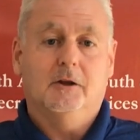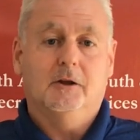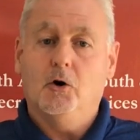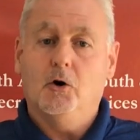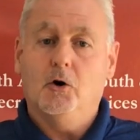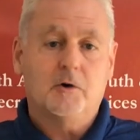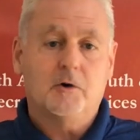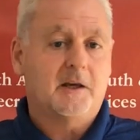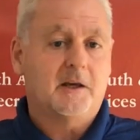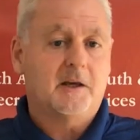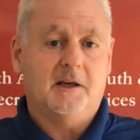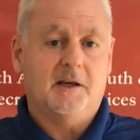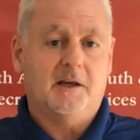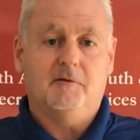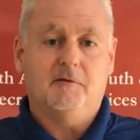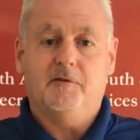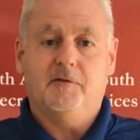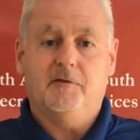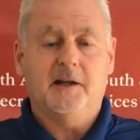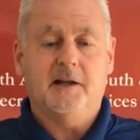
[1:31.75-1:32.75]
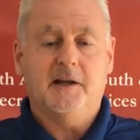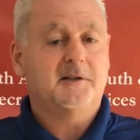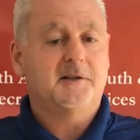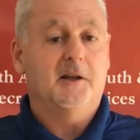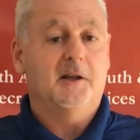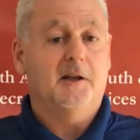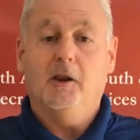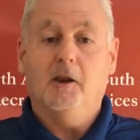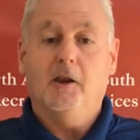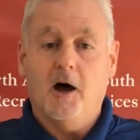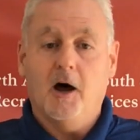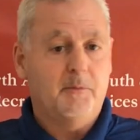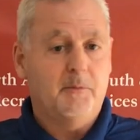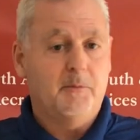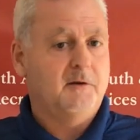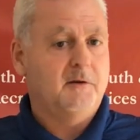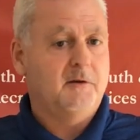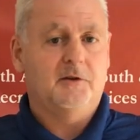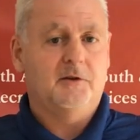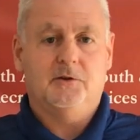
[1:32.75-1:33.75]
low-key event in the
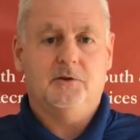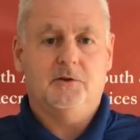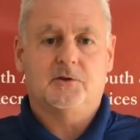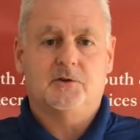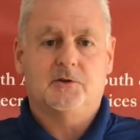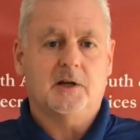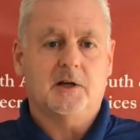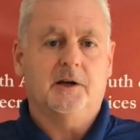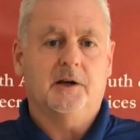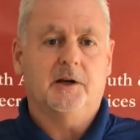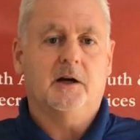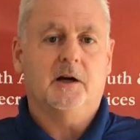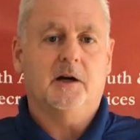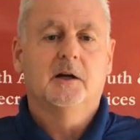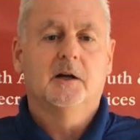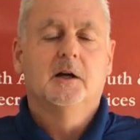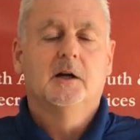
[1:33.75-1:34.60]
lobby of the Youth Center,